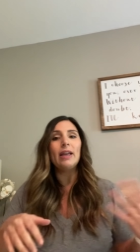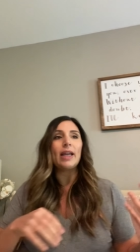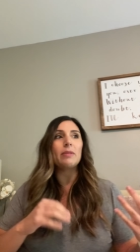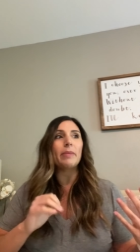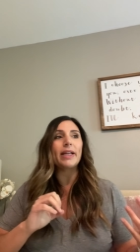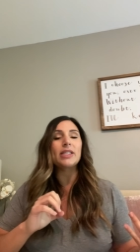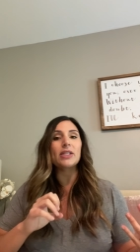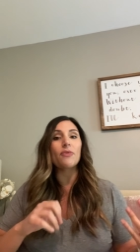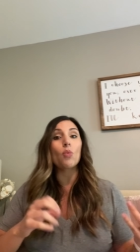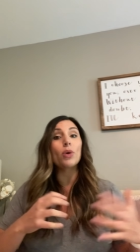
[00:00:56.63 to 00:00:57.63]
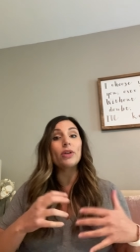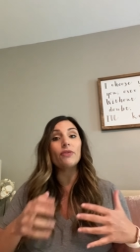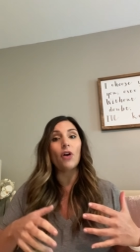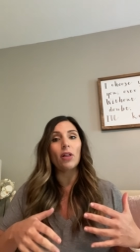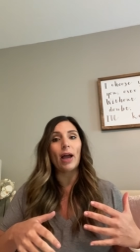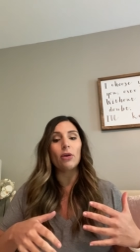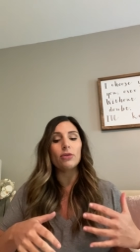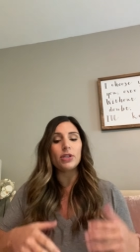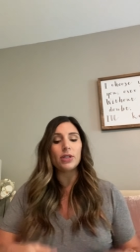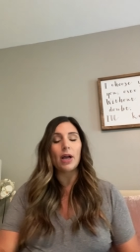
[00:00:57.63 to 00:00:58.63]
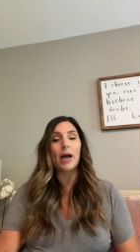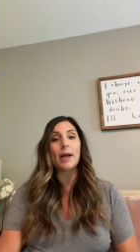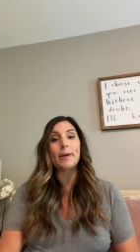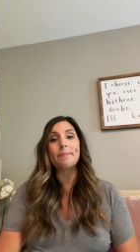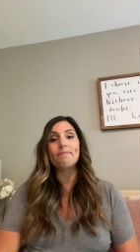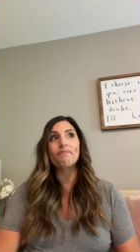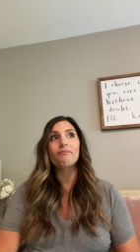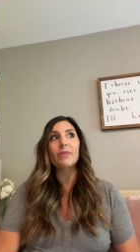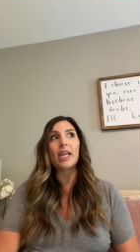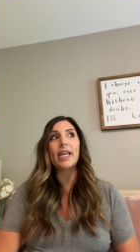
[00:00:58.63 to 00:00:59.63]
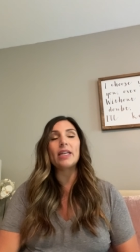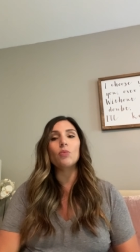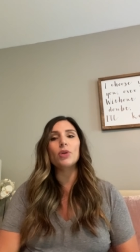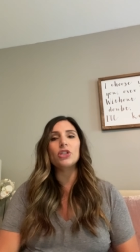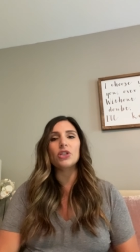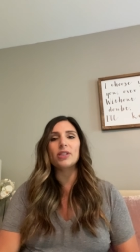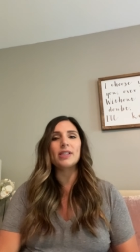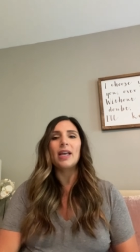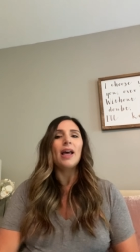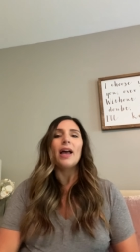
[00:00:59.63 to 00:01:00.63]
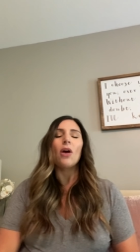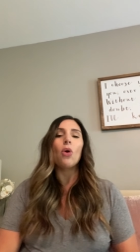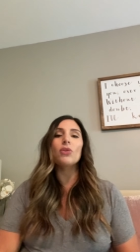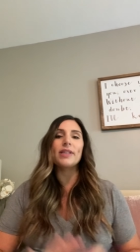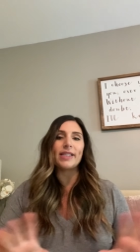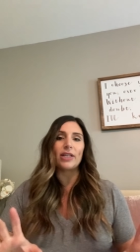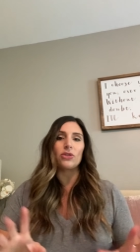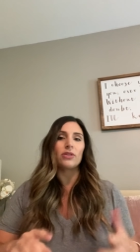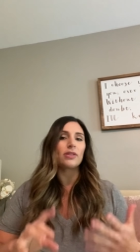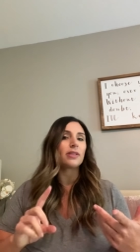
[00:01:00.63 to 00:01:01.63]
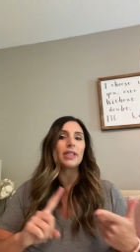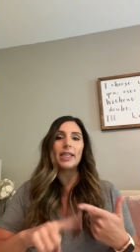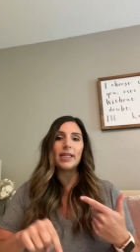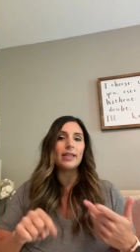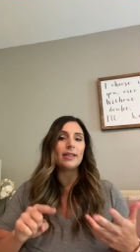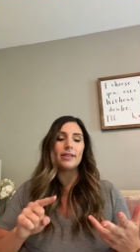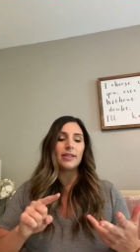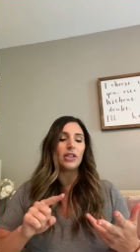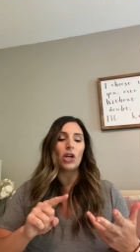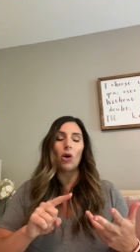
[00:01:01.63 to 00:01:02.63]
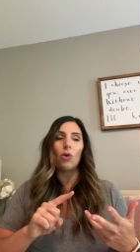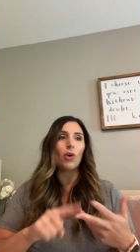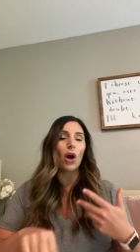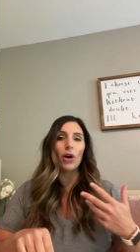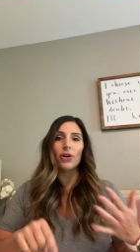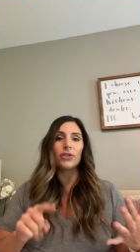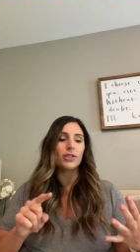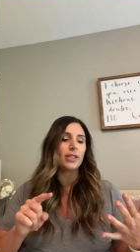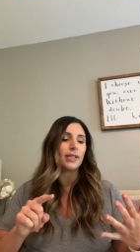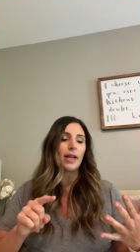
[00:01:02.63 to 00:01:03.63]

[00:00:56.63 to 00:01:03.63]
and my stuff wouldn't fall out. Um, and would just hold the essentials, keys, you know, cards,